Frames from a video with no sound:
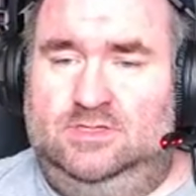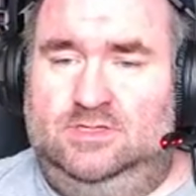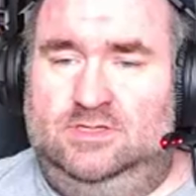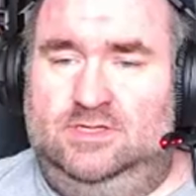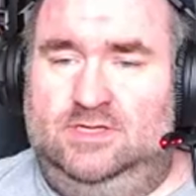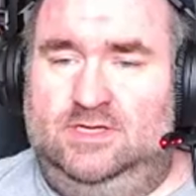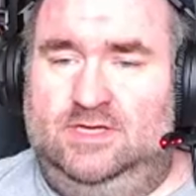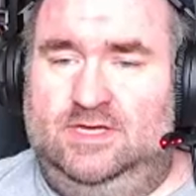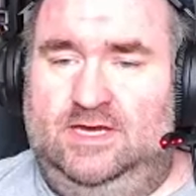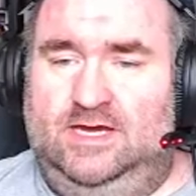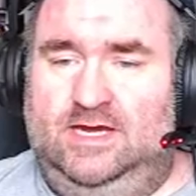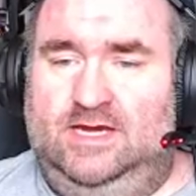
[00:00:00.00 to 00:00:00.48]

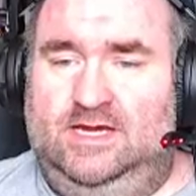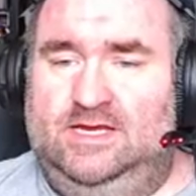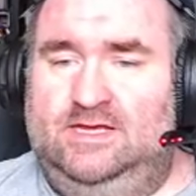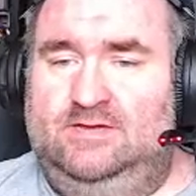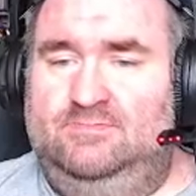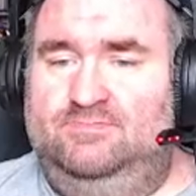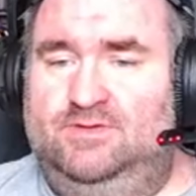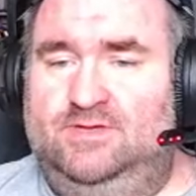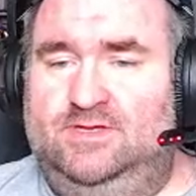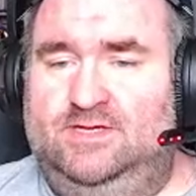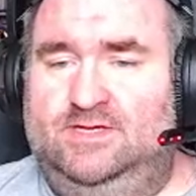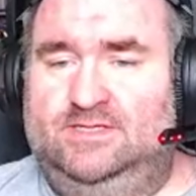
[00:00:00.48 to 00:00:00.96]
Click
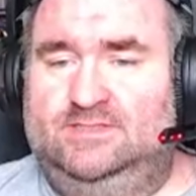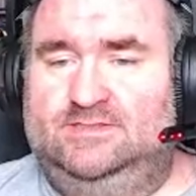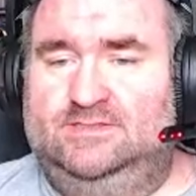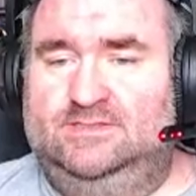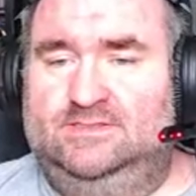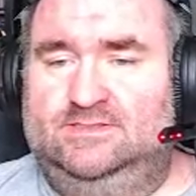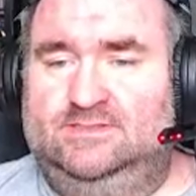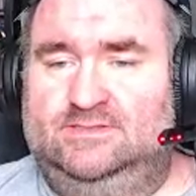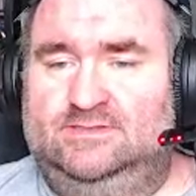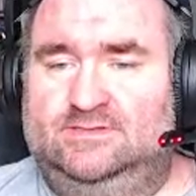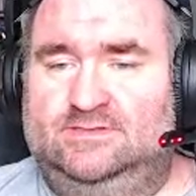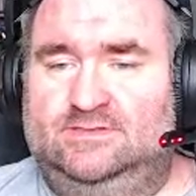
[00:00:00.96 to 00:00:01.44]
any
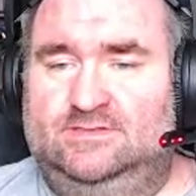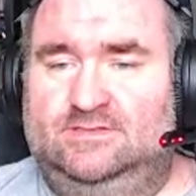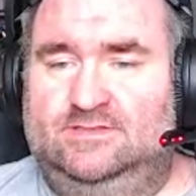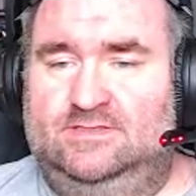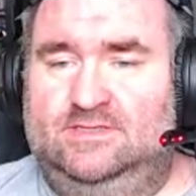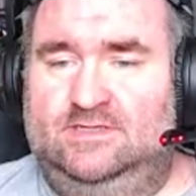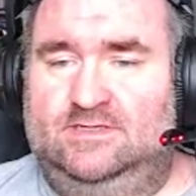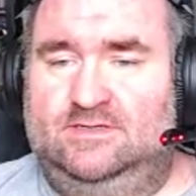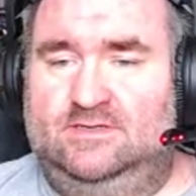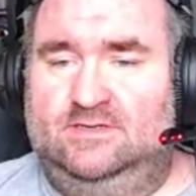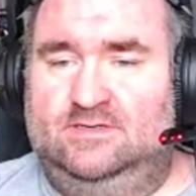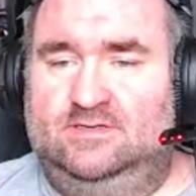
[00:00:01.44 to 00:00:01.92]
places
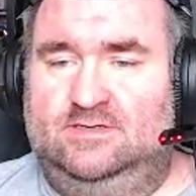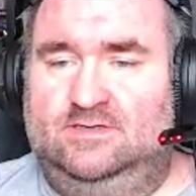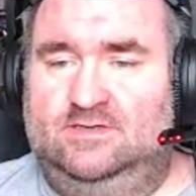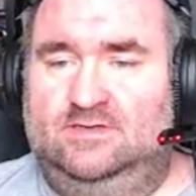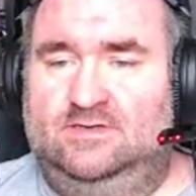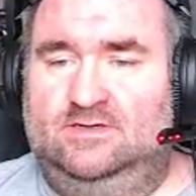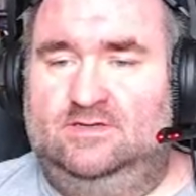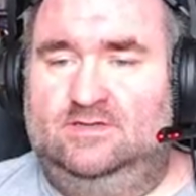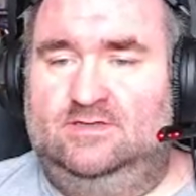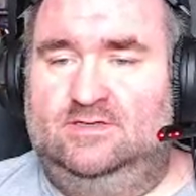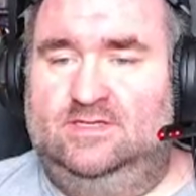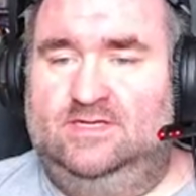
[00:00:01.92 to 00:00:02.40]
that are
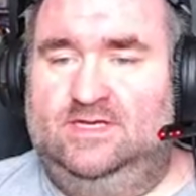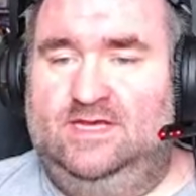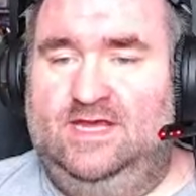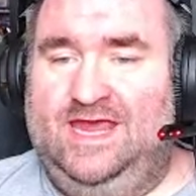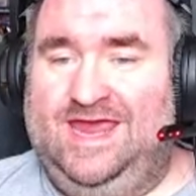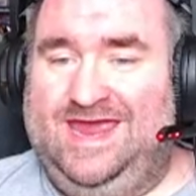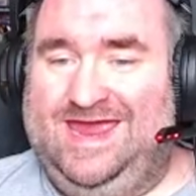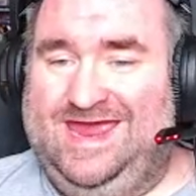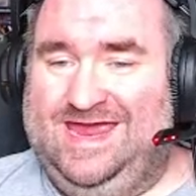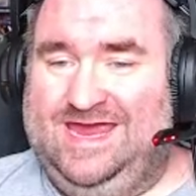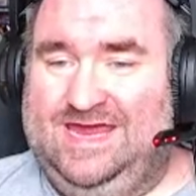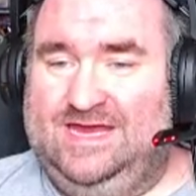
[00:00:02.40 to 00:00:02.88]

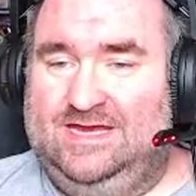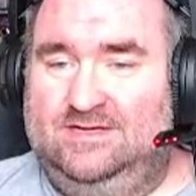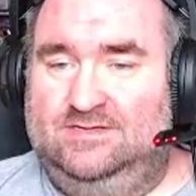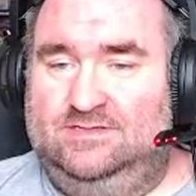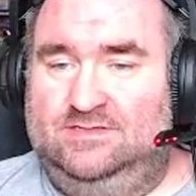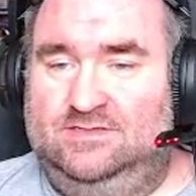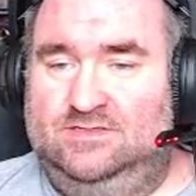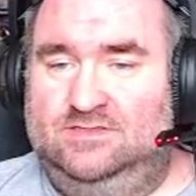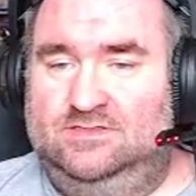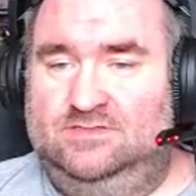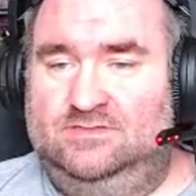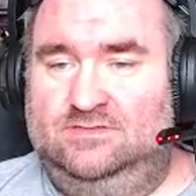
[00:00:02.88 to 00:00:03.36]
currently
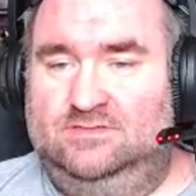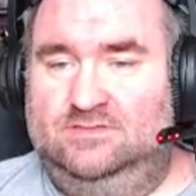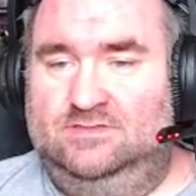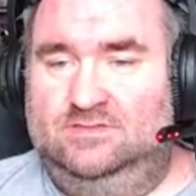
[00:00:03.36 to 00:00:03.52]
and